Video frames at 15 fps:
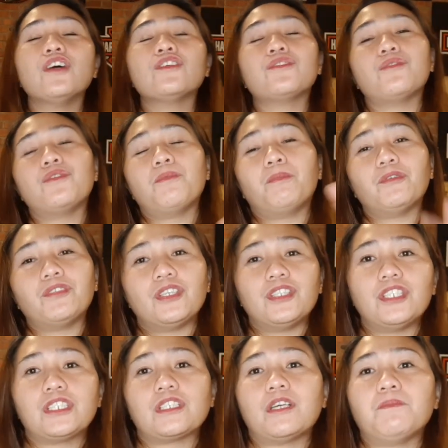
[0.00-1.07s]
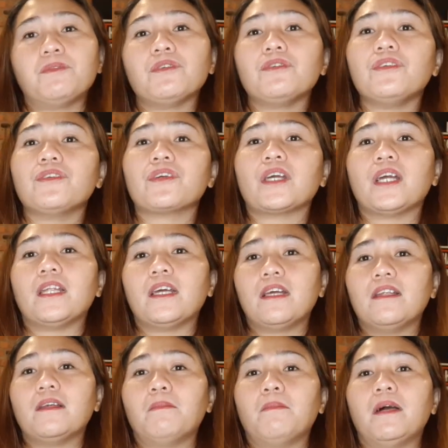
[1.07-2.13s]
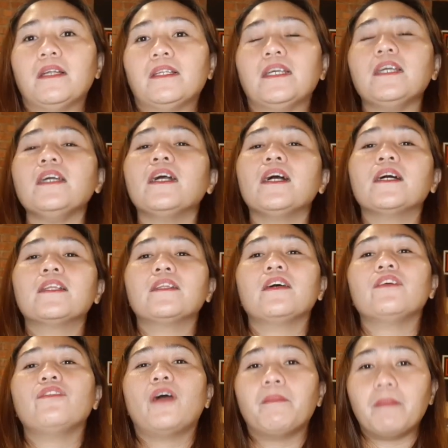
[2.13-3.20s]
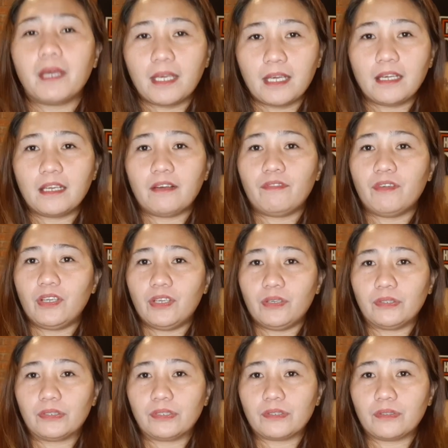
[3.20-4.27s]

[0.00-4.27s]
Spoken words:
so you put the description, you can earn the money that you are making the videos.